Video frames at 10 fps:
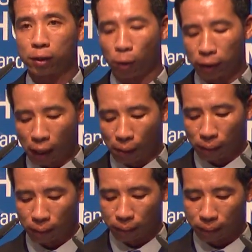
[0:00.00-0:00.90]
and
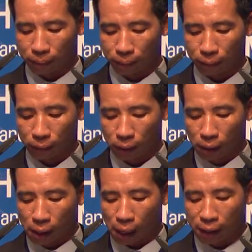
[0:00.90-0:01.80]
lawyers had no
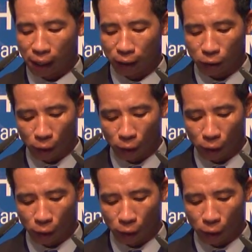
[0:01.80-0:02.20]
regard.